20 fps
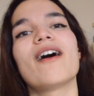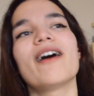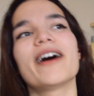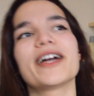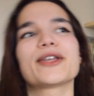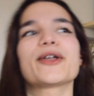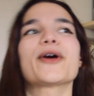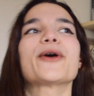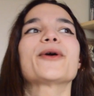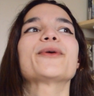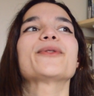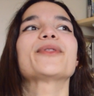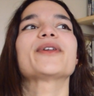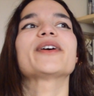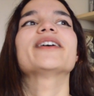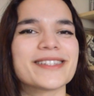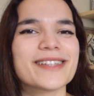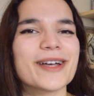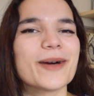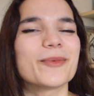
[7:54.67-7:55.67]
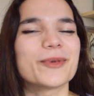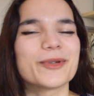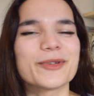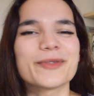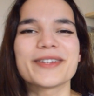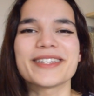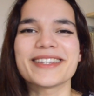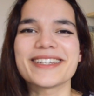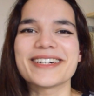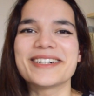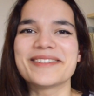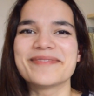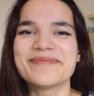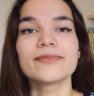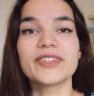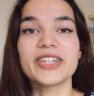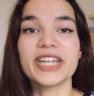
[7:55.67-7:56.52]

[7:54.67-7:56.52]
I know that I want to read that.